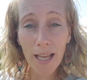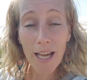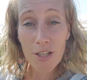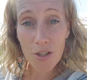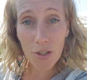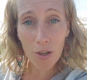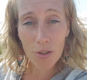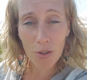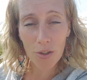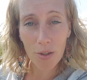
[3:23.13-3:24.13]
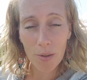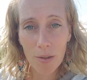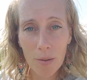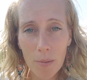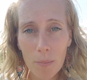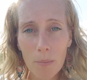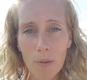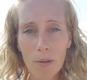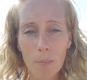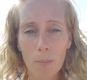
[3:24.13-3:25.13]
A doctor
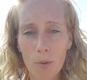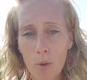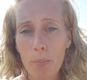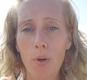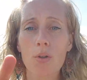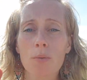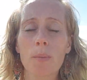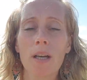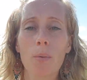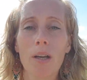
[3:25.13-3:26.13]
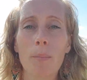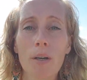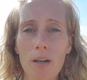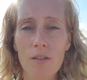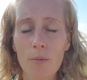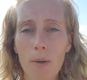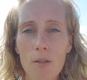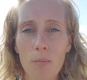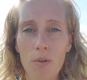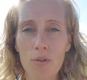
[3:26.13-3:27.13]
who pushed me away because of my
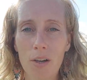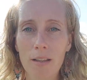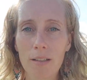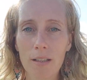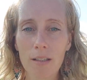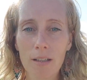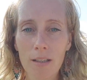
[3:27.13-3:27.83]
spirituality.